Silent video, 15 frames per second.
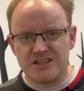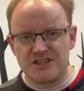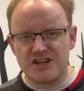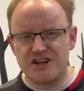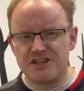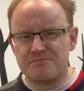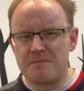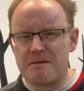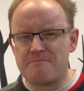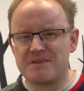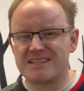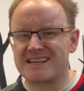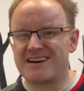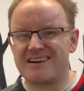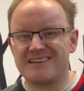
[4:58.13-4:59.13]
Church
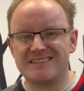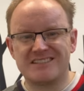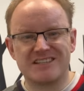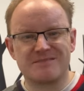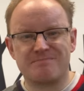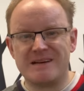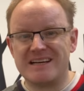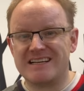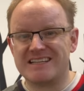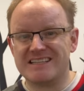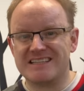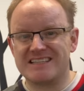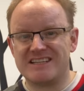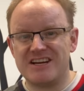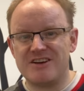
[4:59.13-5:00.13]
members can't just be
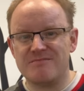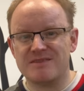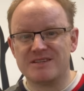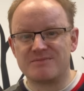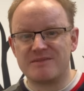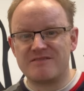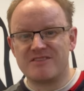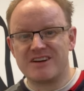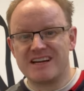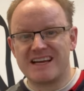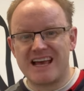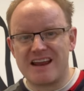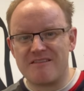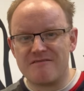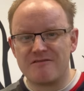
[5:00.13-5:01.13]
consumers. We've got to
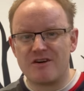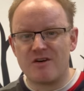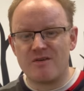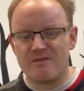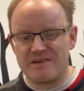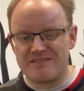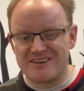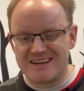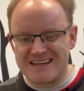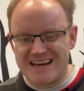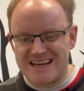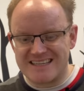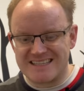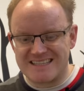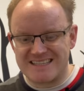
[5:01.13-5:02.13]
get involved. We've got to
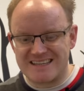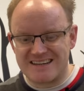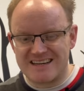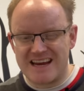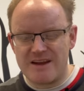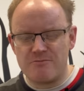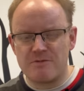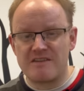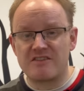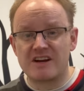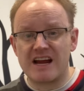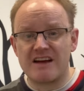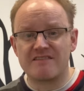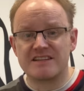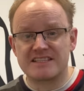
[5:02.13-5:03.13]
get stuck in. We've got
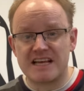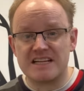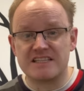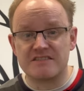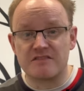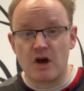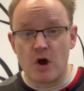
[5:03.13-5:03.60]
to have a sense of